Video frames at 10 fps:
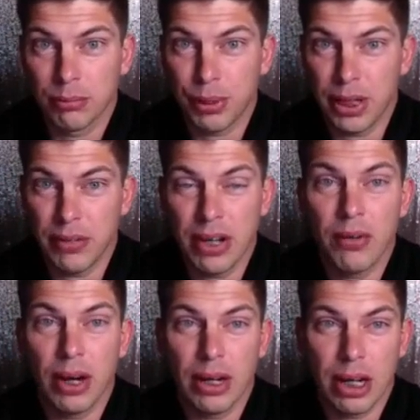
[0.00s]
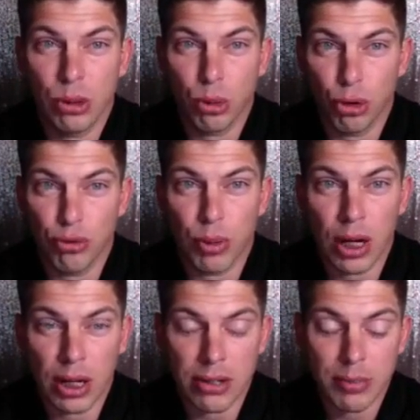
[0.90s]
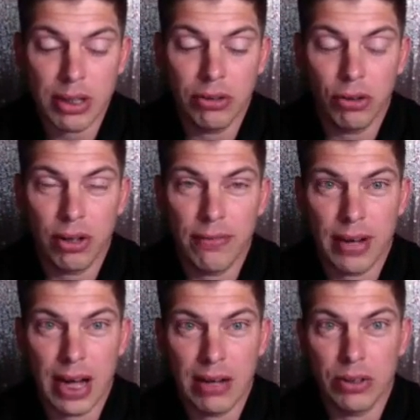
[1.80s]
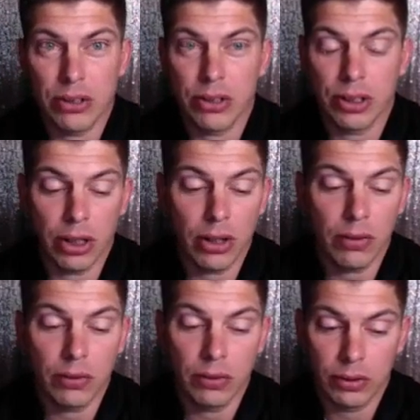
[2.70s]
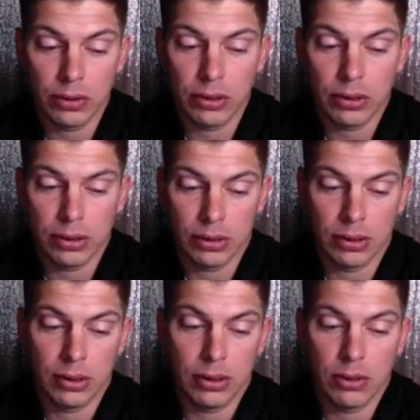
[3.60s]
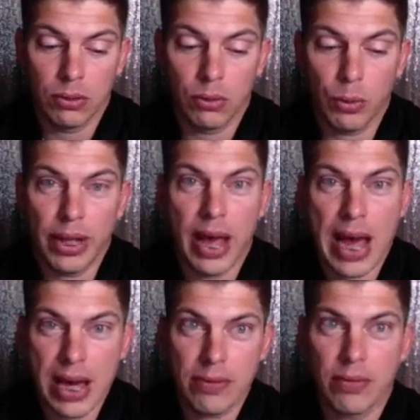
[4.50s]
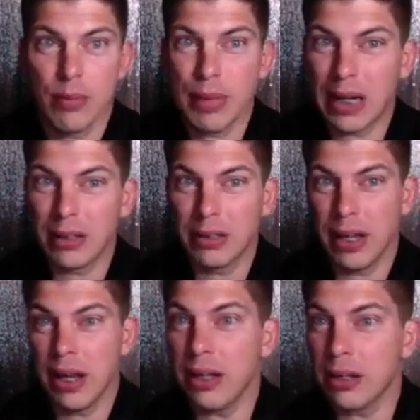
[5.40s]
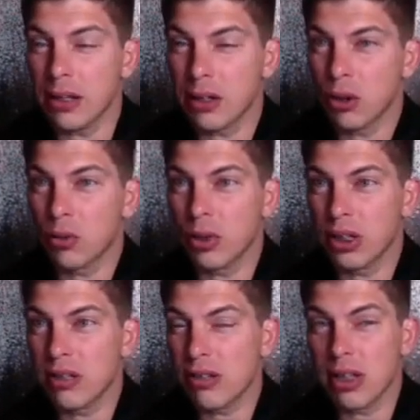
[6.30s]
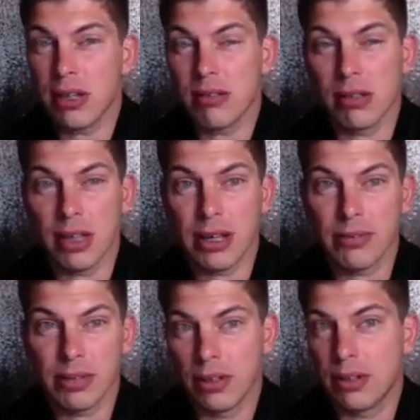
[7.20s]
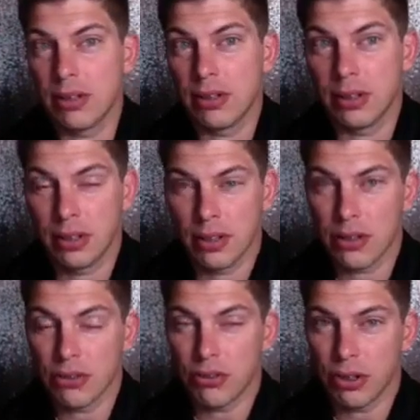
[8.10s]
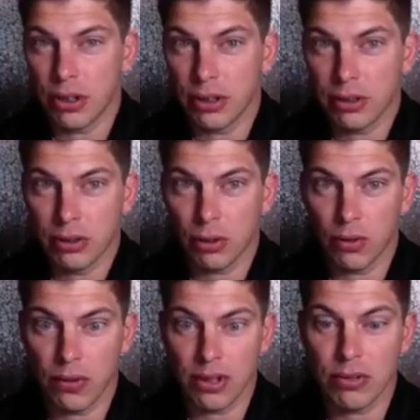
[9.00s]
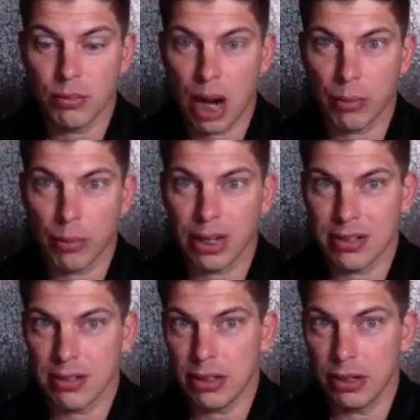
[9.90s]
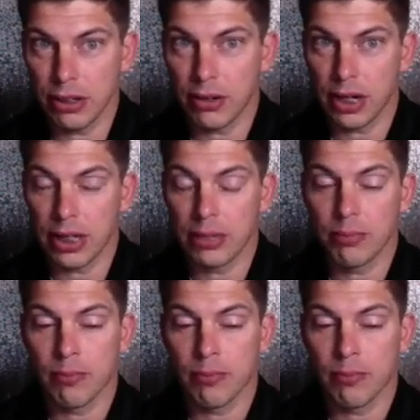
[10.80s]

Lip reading: PV right now towards bronze. That means you have 500 to go. We have about 10 new release days left this year, or this paparazzi year, right?